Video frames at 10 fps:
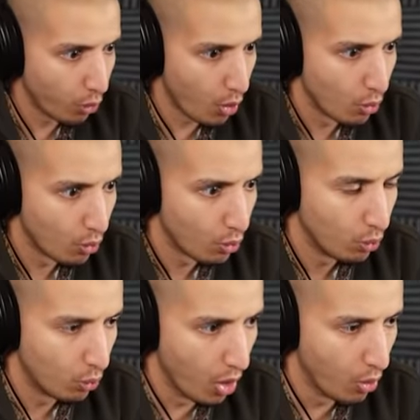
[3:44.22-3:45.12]
whoa,
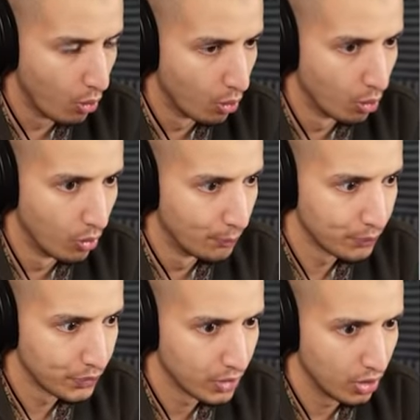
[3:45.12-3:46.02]

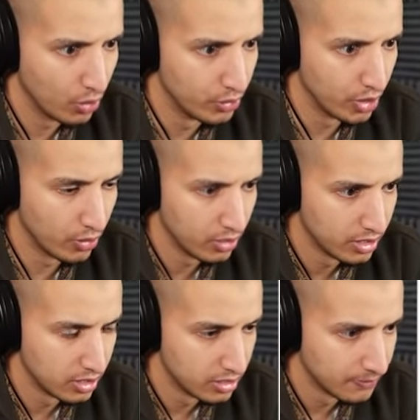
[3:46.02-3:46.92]
whoa, oh no!
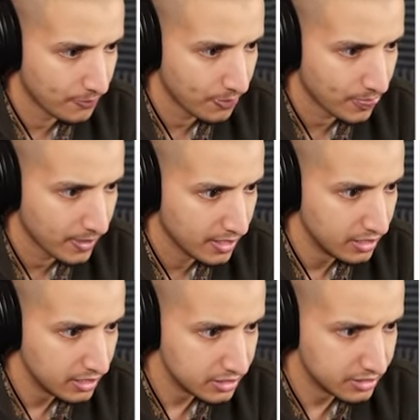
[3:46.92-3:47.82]
You know who that
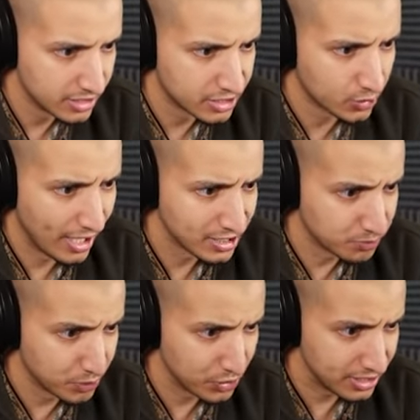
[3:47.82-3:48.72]
is? They're
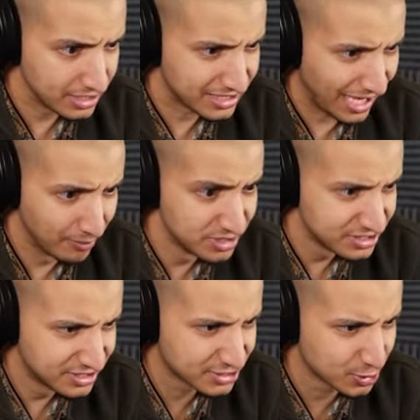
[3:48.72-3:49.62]
transporting Thomas
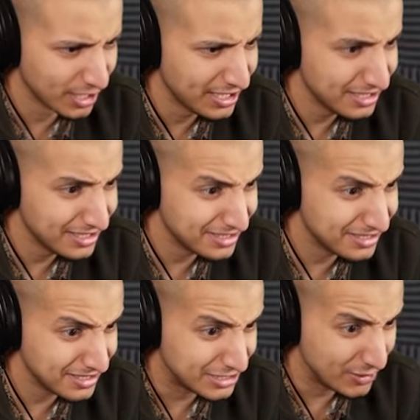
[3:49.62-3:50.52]
the train.
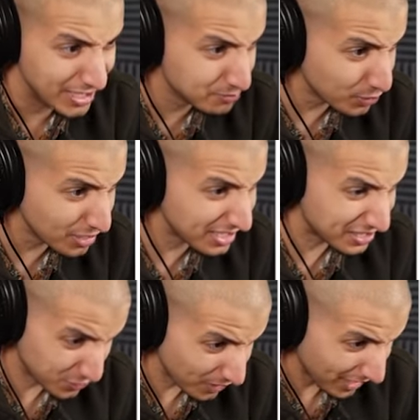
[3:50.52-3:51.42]
They're transporting a
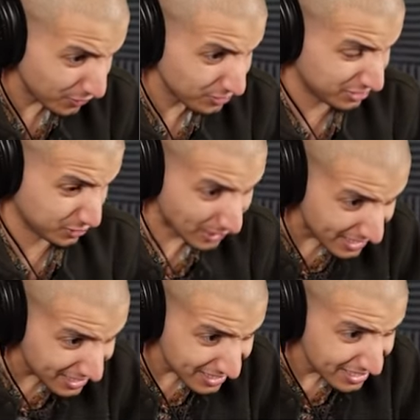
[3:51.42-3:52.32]
train on a
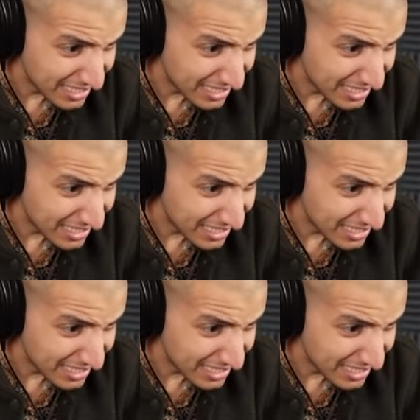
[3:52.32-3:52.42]
train.